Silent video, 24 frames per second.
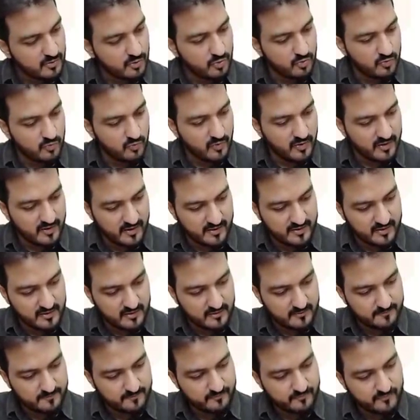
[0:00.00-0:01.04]
180.
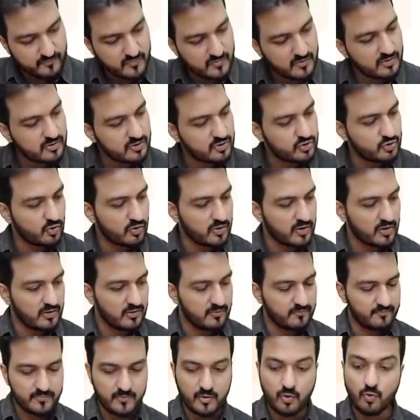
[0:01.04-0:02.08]
Total
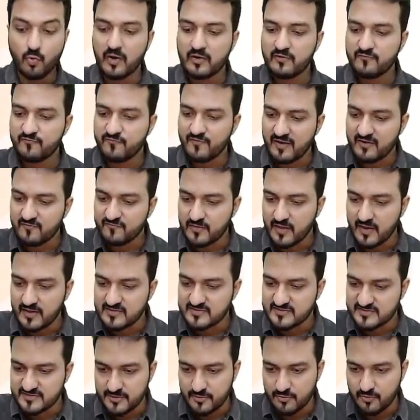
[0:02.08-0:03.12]

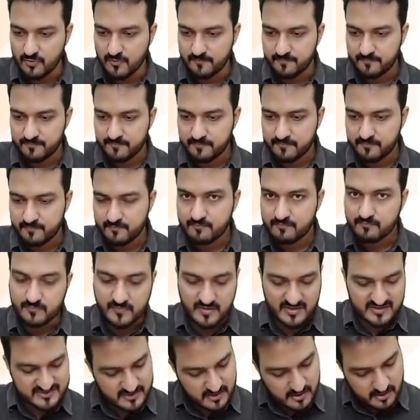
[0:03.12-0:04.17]
1590.
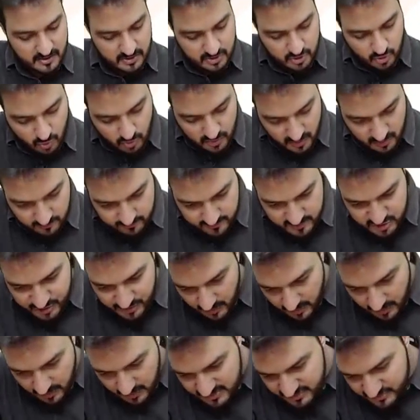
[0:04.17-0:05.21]
Yes, total machine
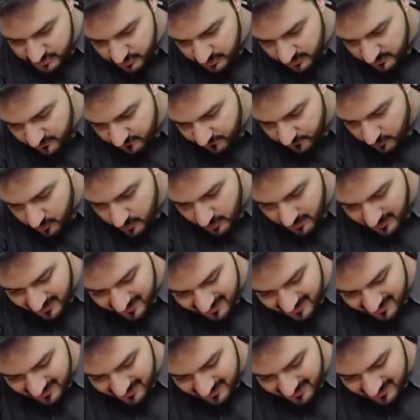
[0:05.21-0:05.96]
hours you therefore get